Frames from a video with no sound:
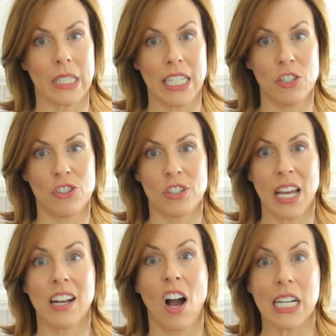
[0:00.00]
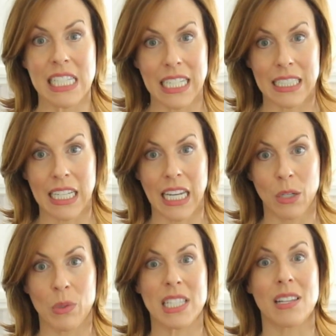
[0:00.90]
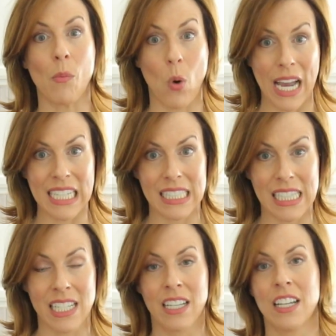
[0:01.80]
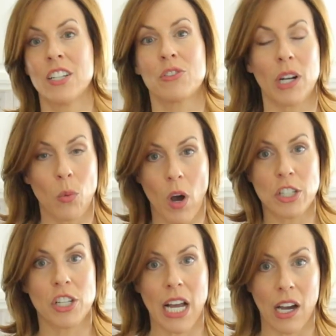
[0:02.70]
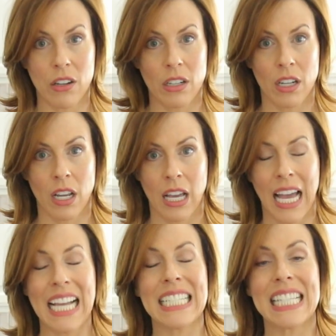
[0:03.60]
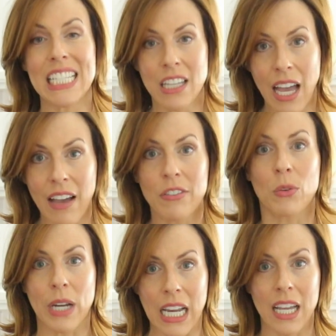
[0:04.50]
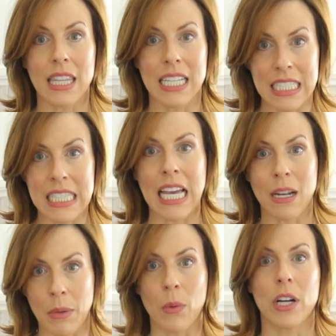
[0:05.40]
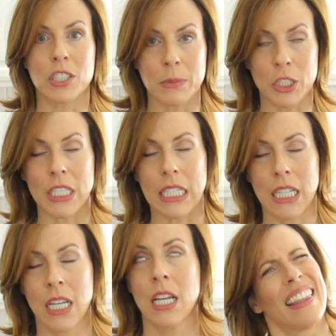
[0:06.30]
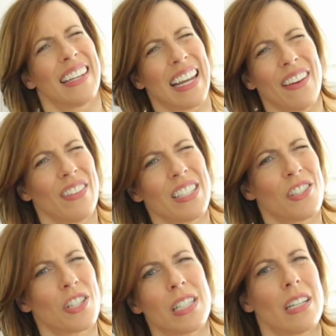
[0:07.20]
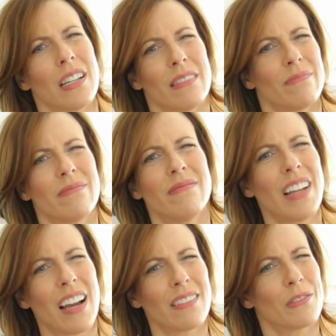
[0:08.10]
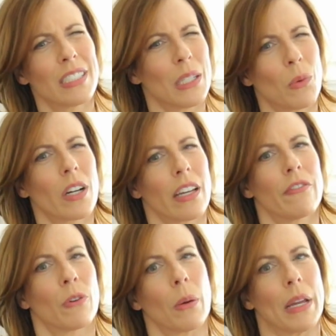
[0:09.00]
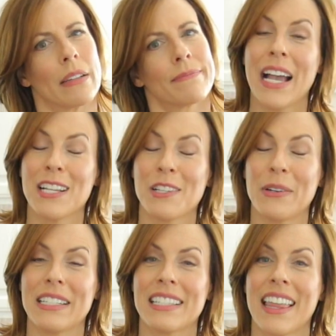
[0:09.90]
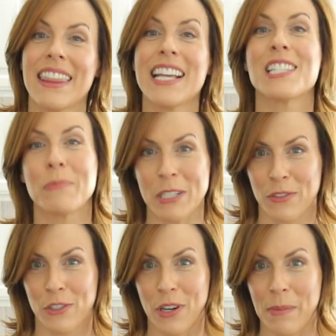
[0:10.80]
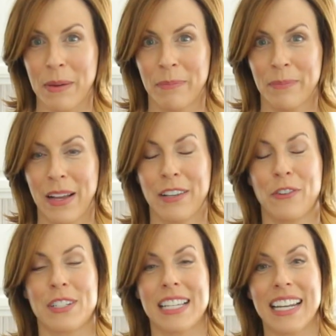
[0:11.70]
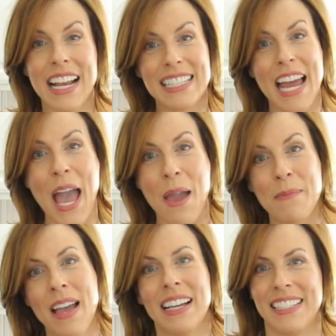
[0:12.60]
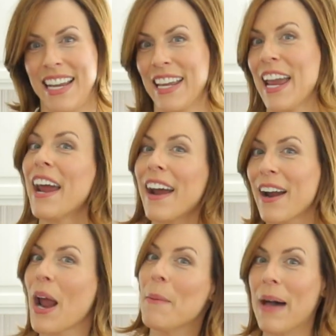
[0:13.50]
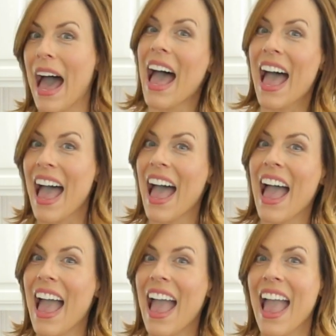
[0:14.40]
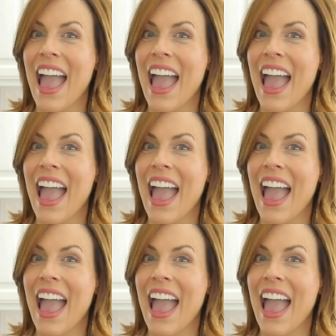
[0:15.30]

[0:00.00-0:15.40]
bleach and OxiClean with some whites, try to wash it out. I still have a ring on the inside of my washing machine. The navy is just uh, not really working for me. As always, thanks so much for joining me. I look forward to seeing you next time. Take care. Bye